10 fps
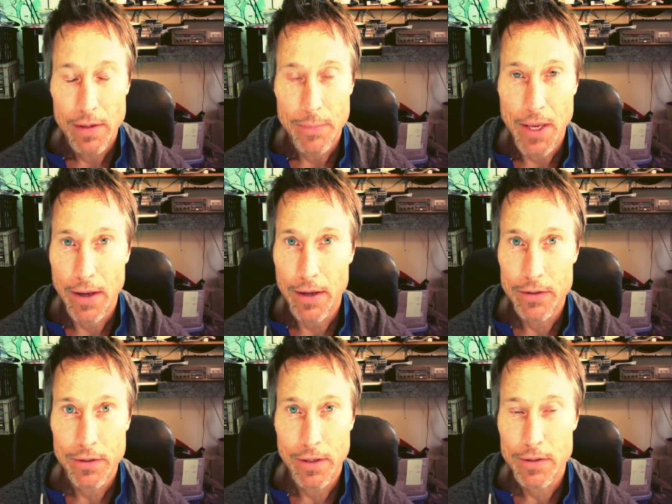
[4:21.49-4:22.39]

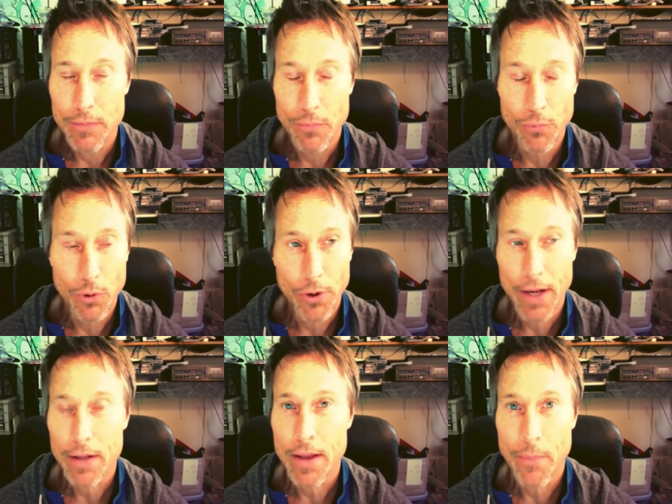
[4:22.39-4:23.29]
Because it's
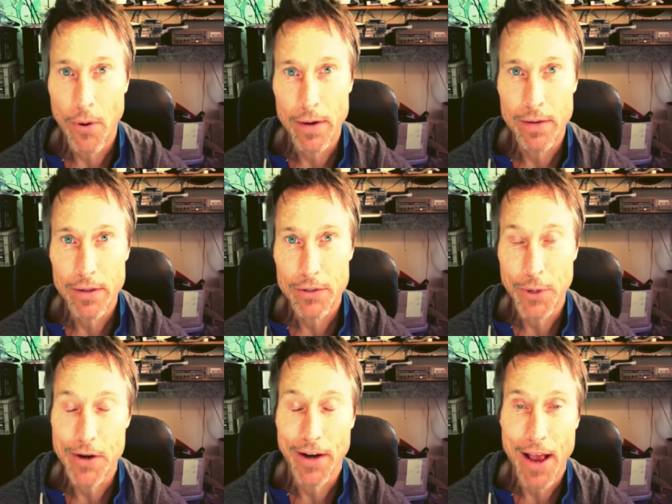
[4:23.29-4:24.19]
critically important. This is
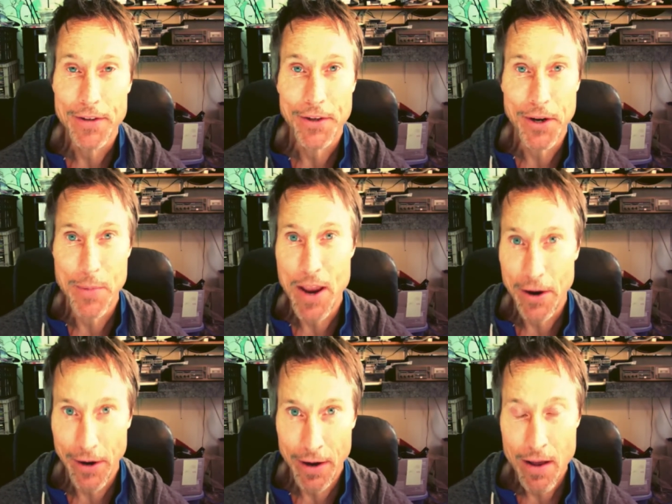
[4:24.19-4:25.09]
what your guests are going to be
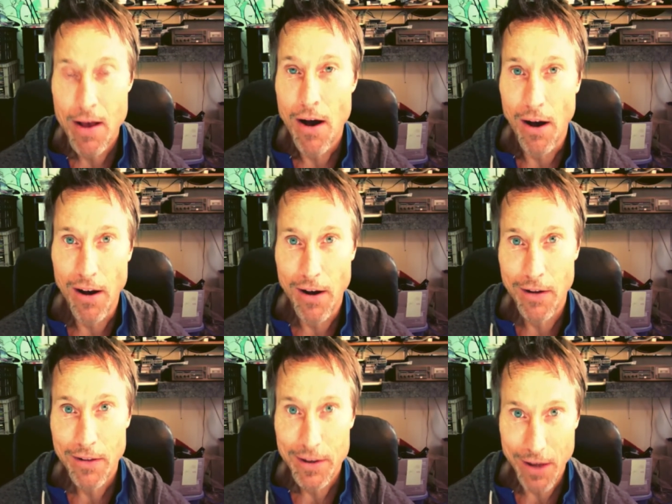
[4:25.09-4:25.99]
hearing
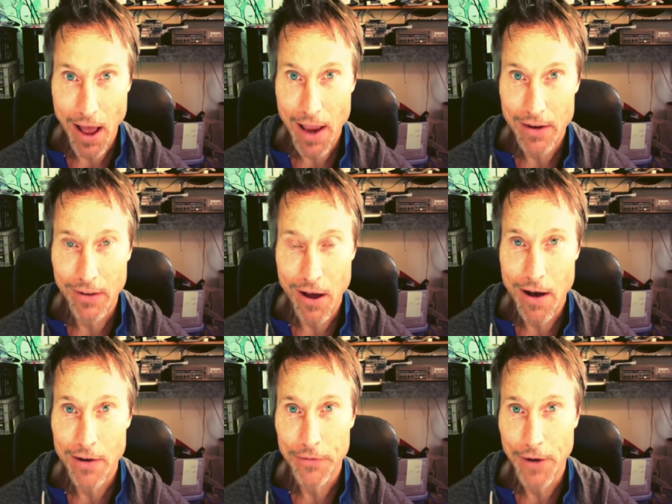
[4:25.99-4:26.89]
all night
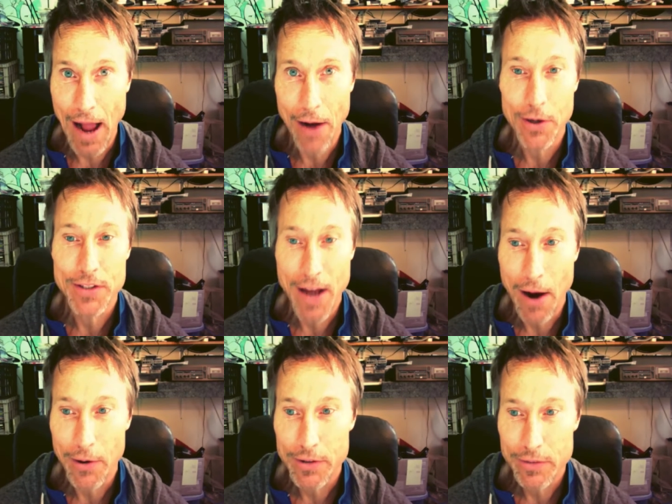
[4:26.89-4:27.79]
long for hours and
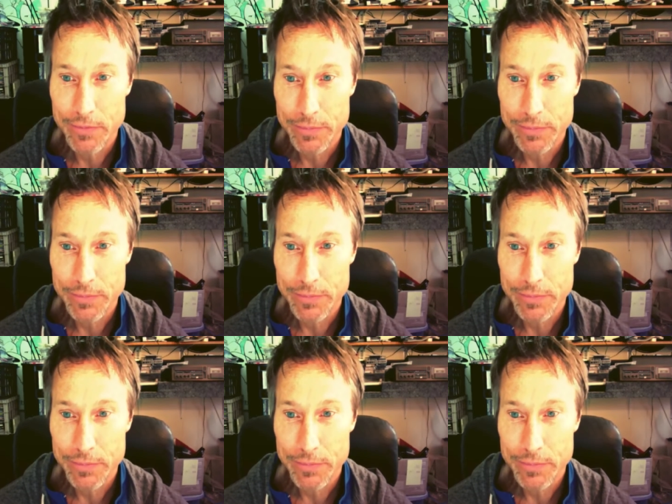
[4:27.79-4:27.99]
hours.